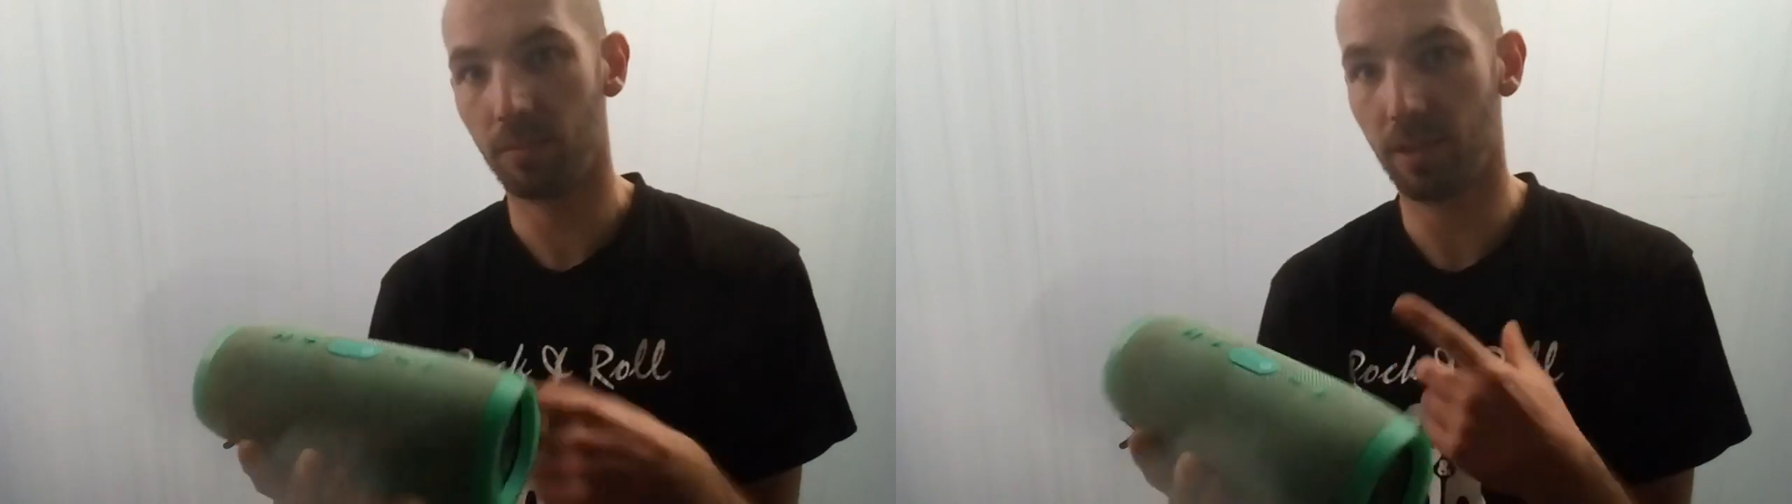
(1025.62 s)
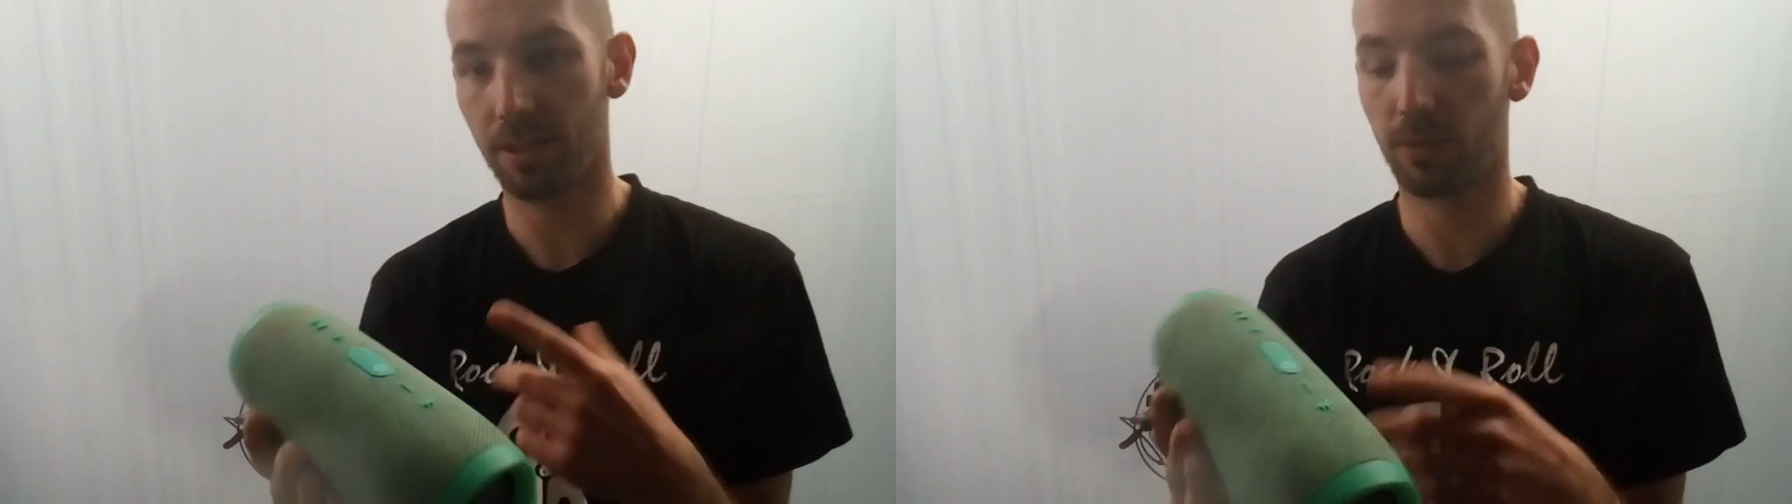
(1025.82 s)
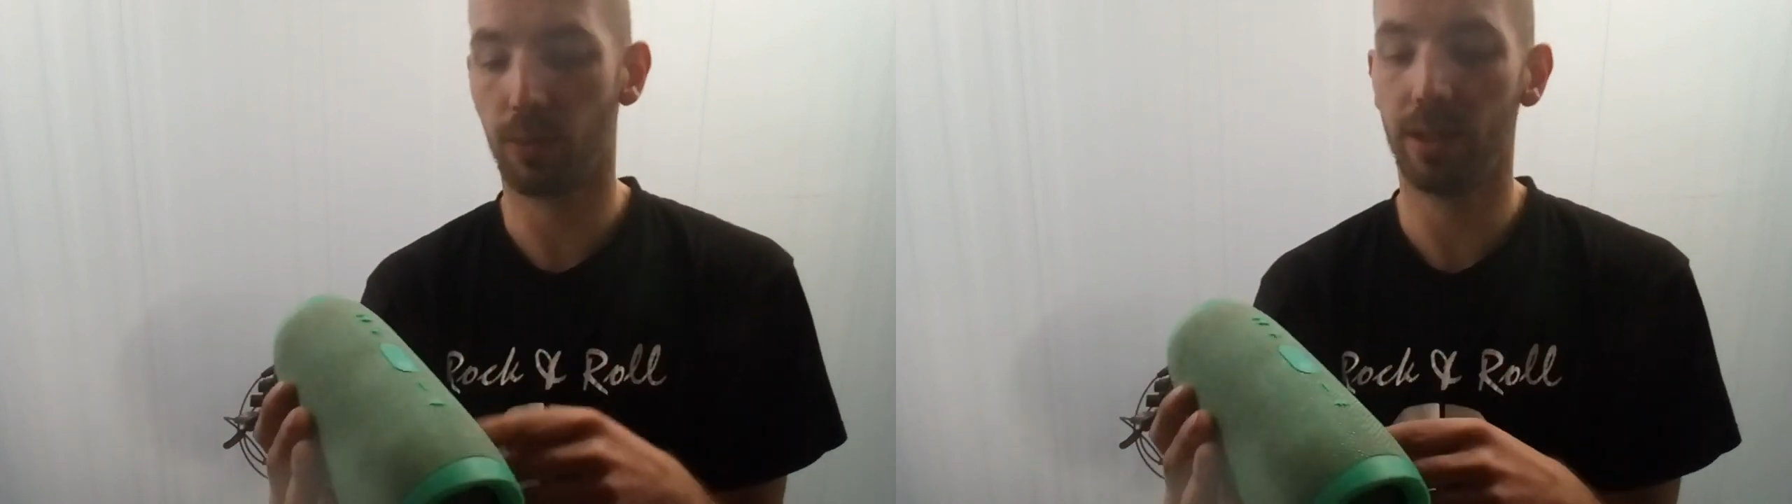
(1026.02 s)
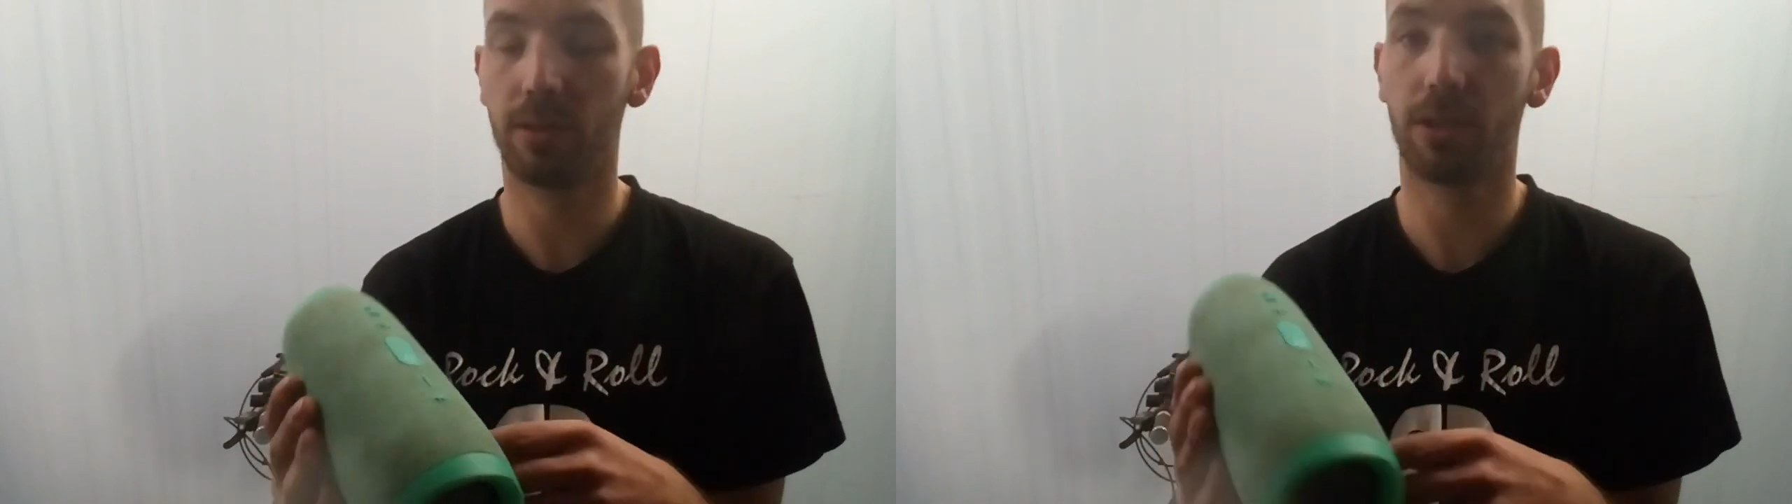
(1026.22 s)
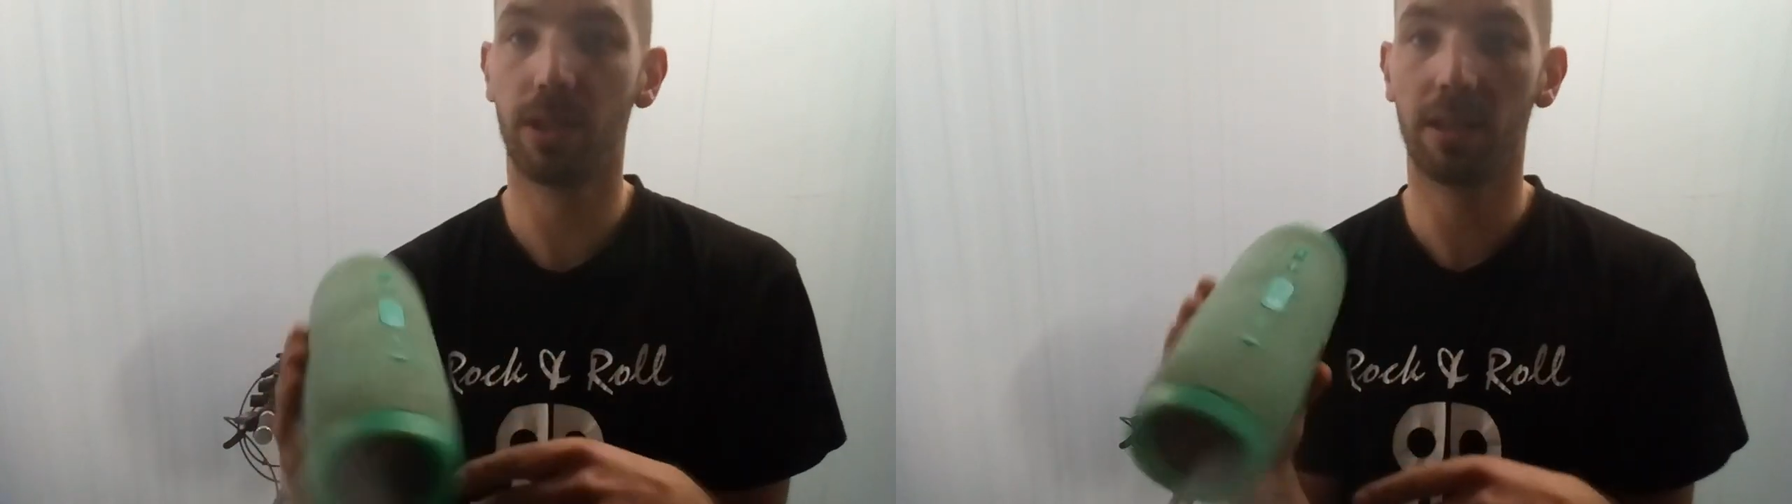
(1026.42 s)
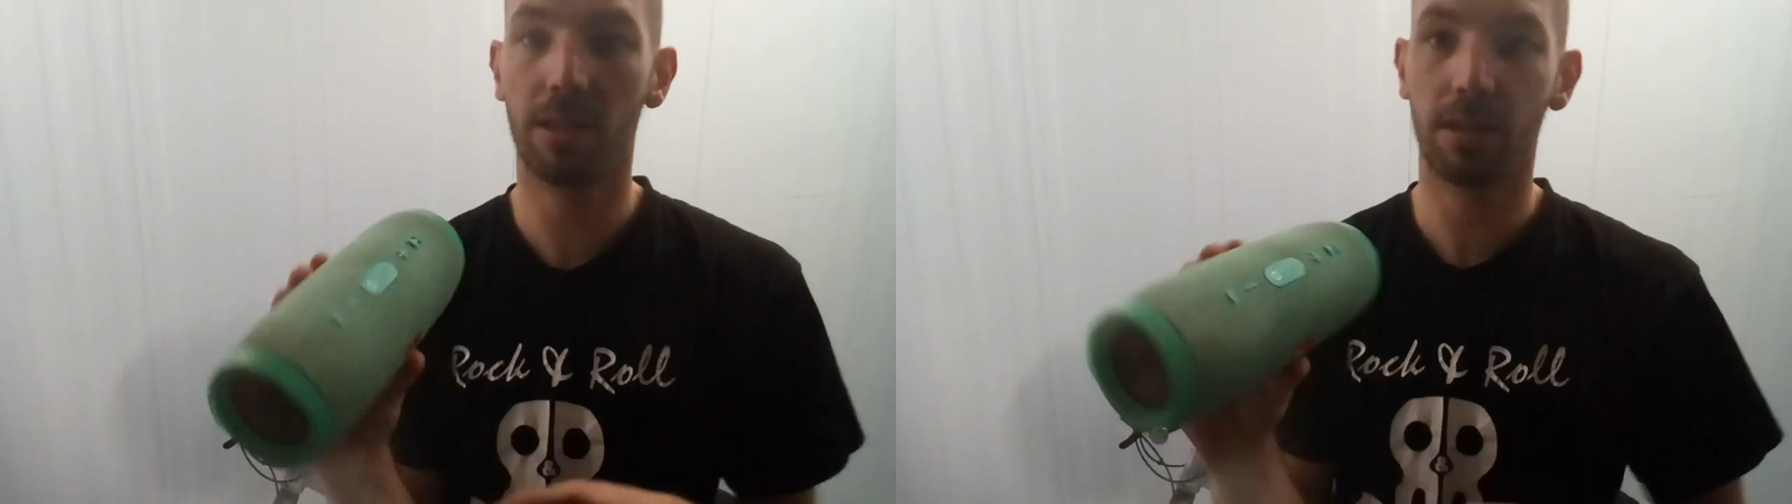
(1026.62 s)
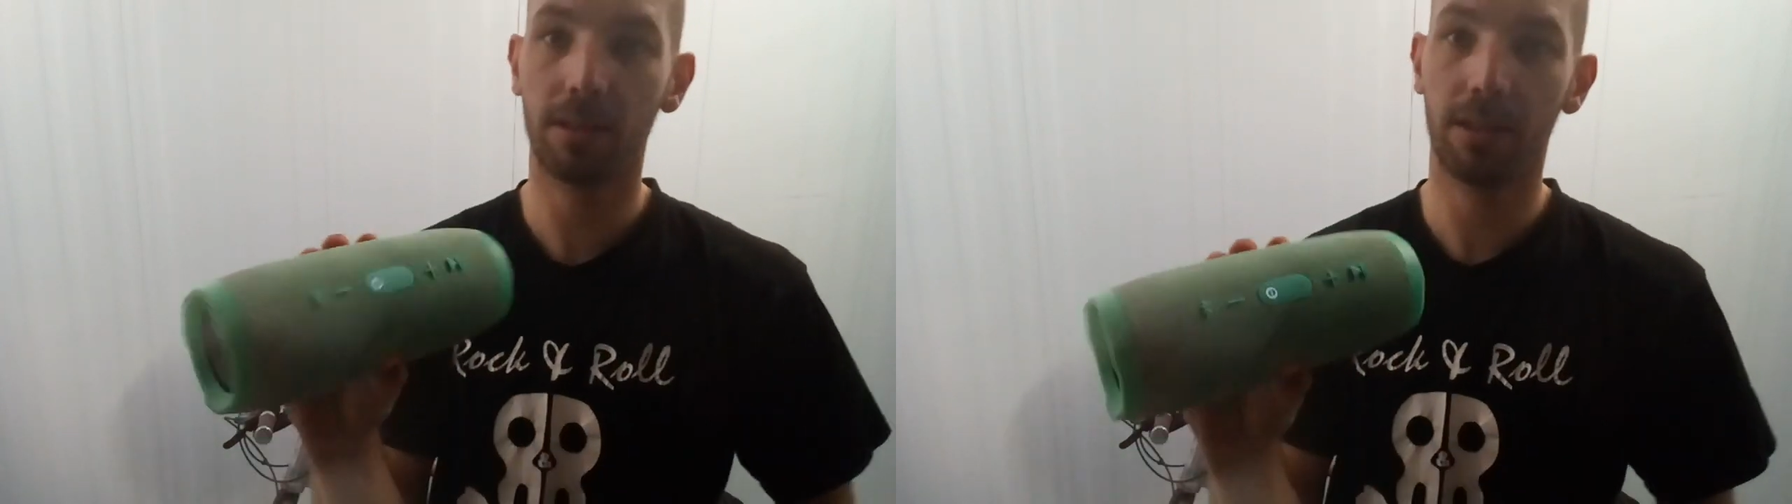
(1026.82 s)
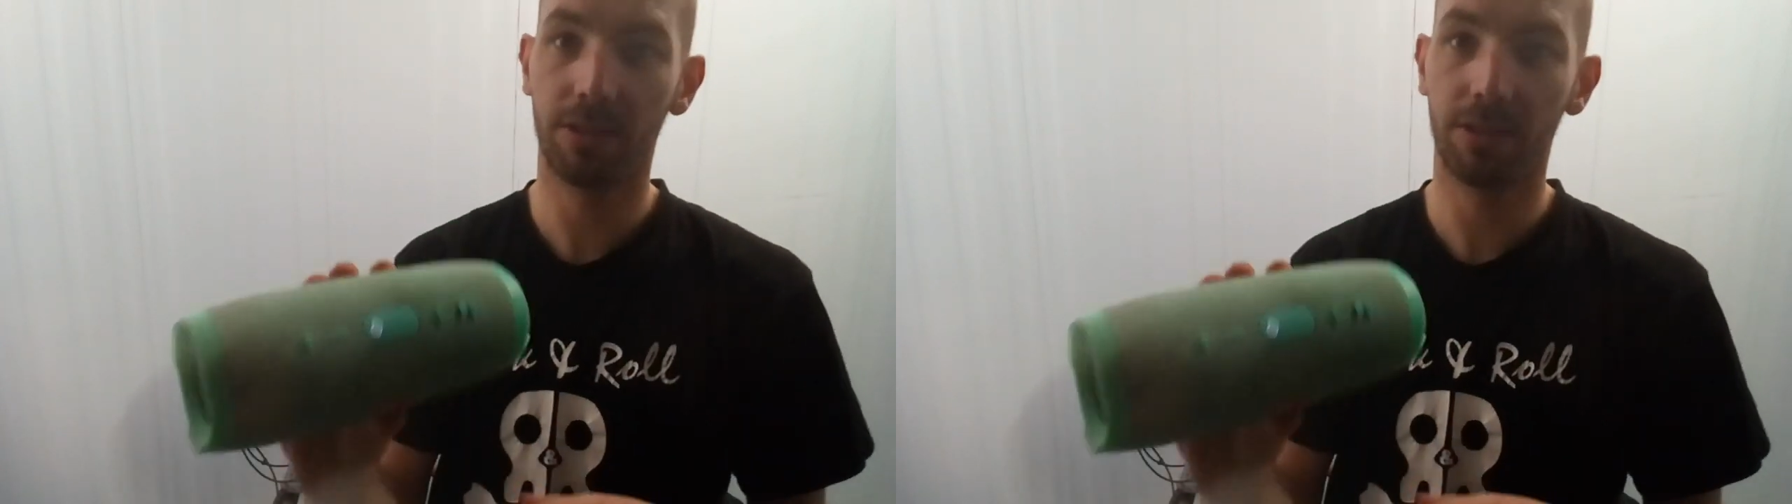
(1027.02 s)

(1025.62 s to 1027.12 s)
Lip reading: That's when you're turning it on.